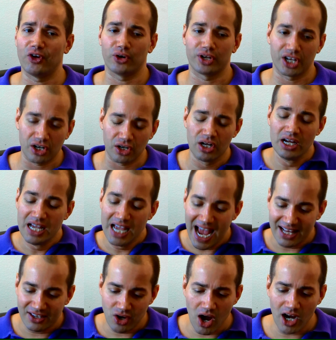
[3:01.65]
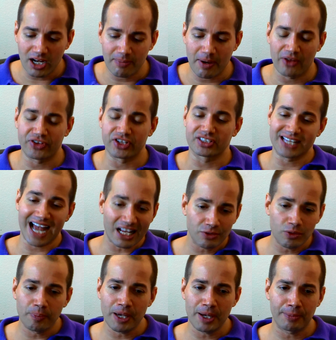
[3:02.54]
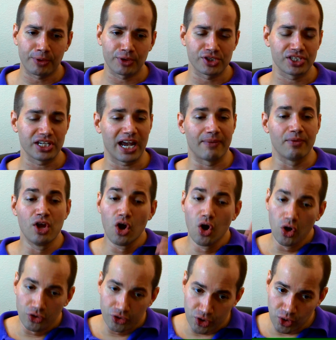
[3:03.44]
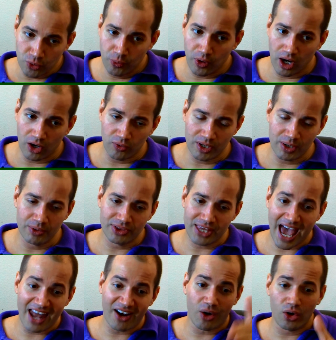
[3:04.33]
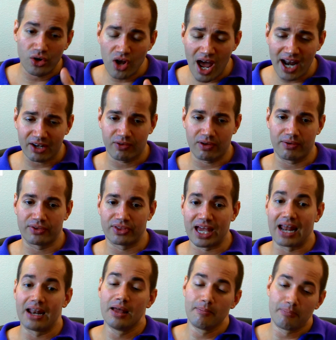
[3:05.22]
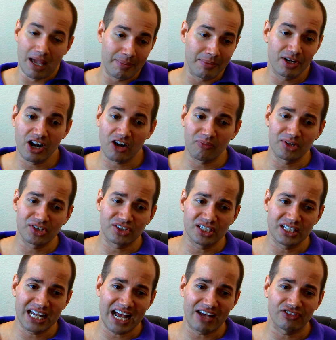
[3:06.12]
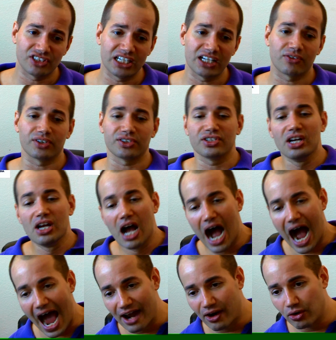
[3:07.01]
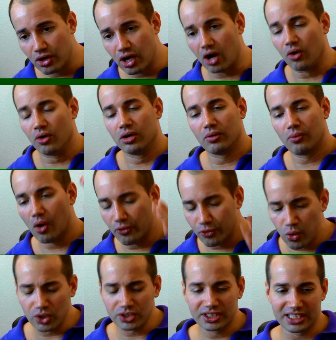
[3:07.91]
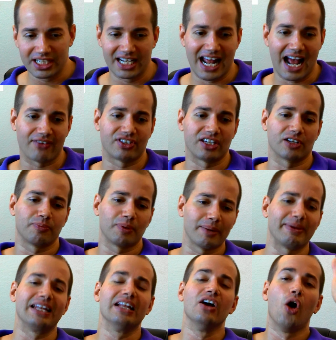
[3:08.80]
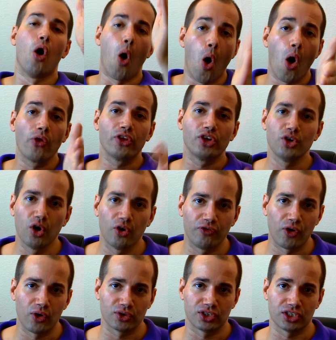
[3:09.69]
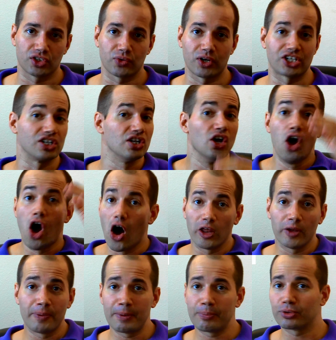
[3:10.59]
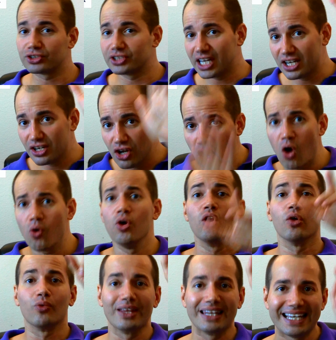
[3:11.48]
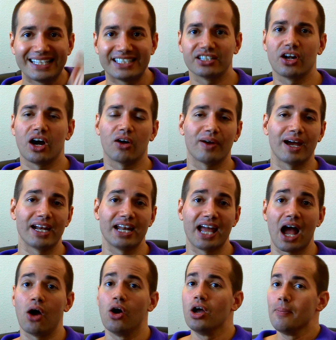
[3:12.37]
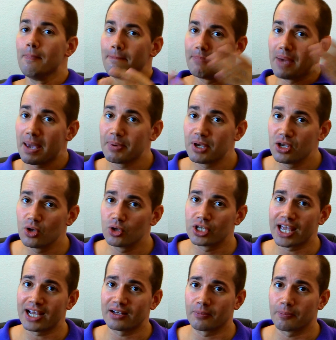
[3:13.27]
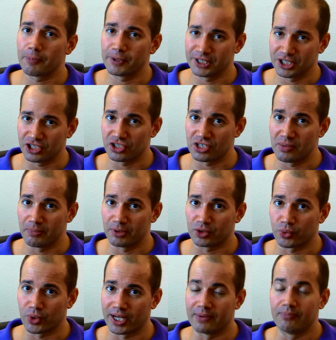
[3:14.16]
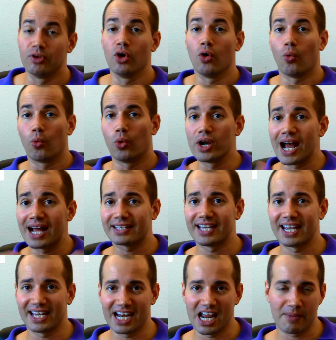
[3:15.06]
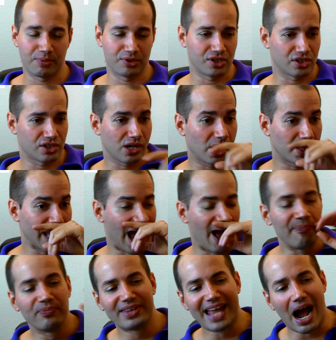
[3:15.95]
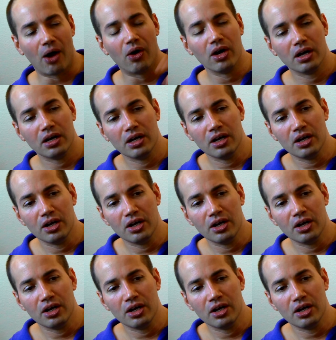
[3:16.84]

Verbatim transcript: field here and talk about this. That's what people are saying. Do you agree with that or not agree with that? Maybe governments need to have secrets. I don't know. Well, of course they need to have secrets, but I mean, on the UFO situation. Other people are saying, no, release it all right now. Maybe you take a position in between. We're not taking any position on that. Now,